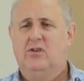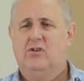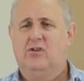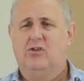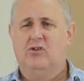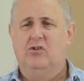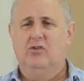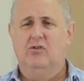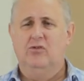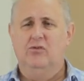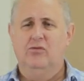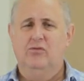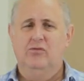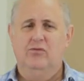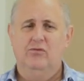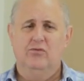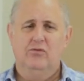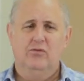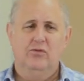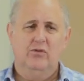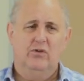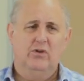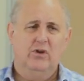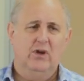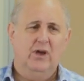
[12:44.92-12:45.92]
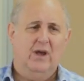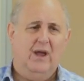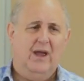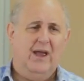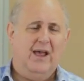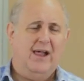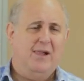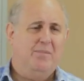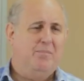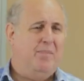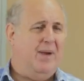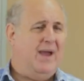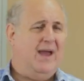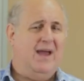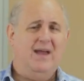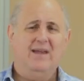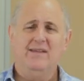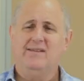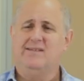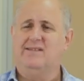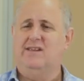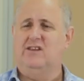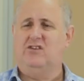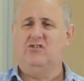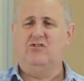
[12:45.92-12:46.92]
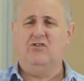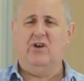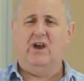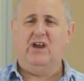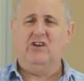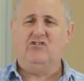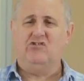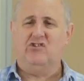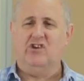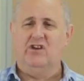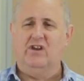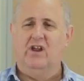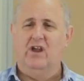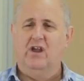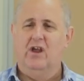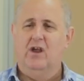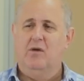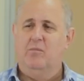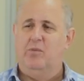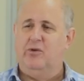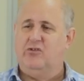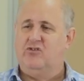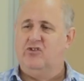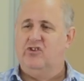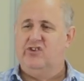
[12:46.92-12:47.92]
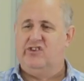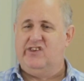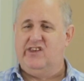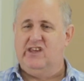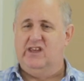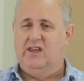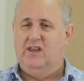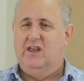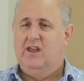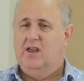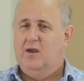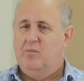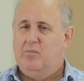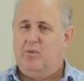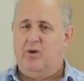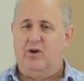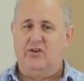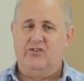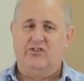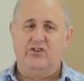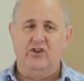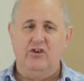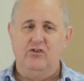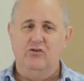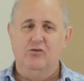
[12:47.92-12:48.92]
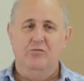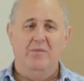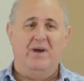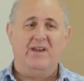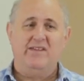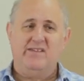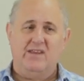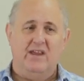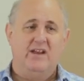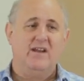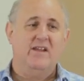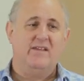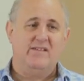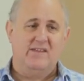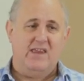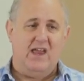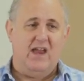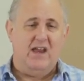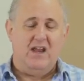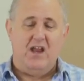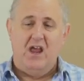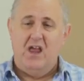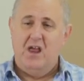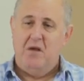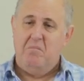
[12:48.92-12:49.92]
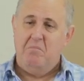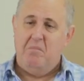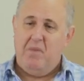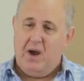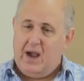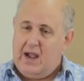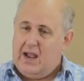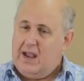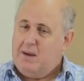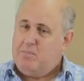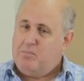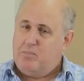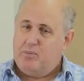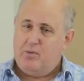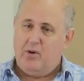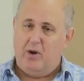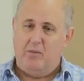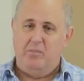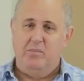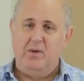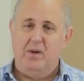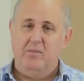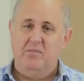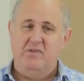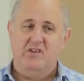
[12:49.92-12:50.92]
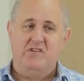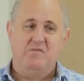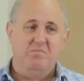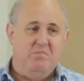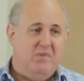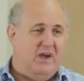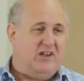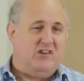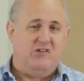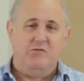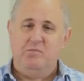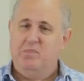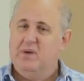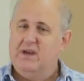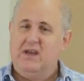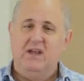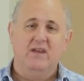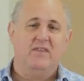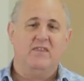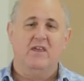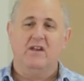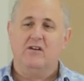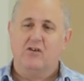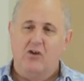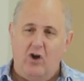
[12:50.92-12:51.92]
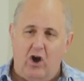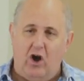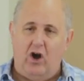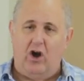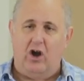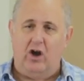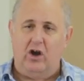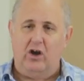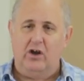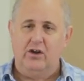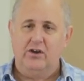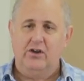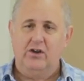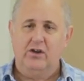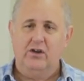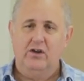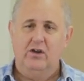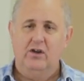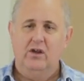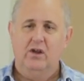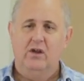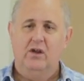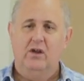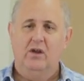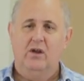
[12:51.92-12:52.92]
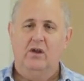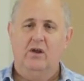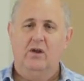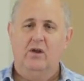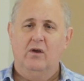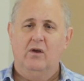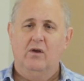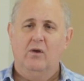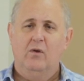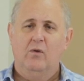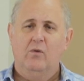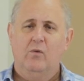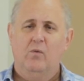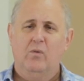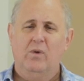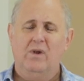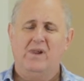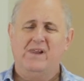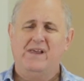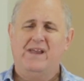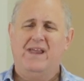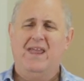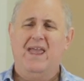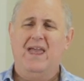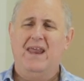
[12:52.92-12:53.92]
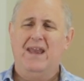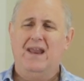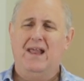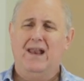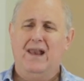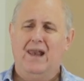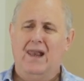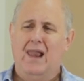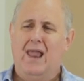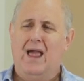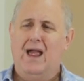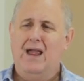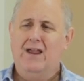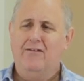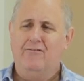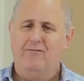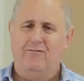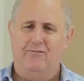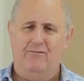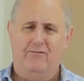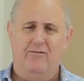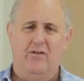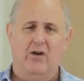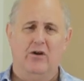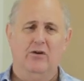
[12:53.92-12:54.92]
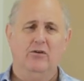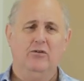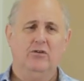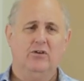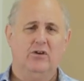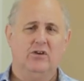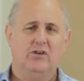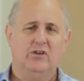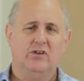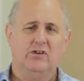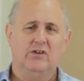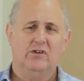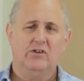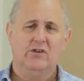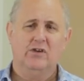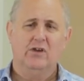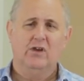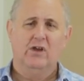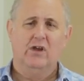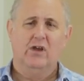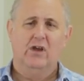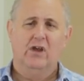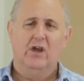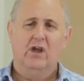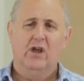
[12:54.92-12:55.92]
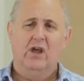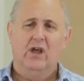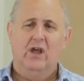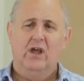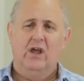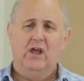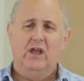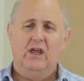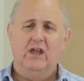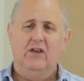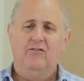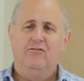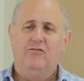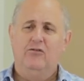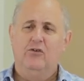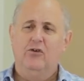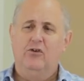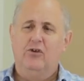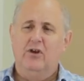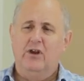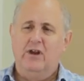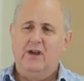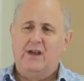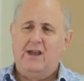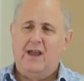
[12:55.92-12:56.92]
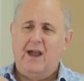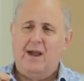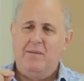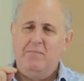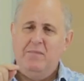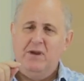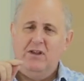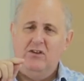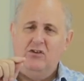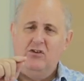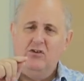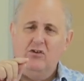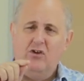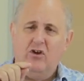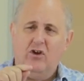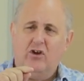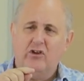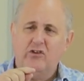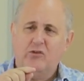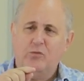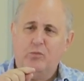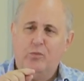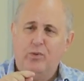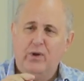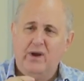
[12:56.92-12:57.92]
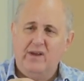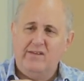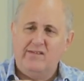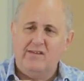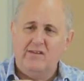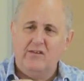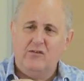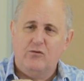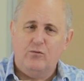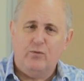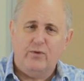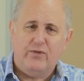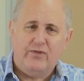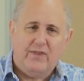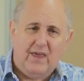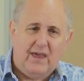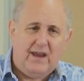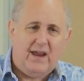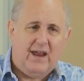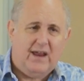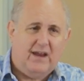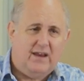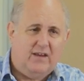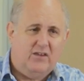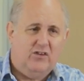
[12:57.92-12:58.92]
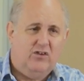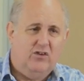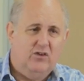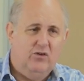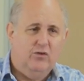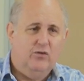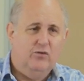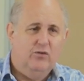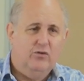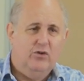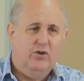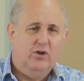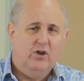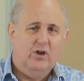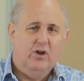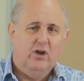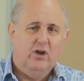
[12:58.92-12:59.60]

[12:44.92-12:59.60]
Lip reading: to help our situation. Because you see, Pastor, you must understand, my problem is much bigger than God. Well, get a life, folks. If you're going to come into God's presence with that attitude,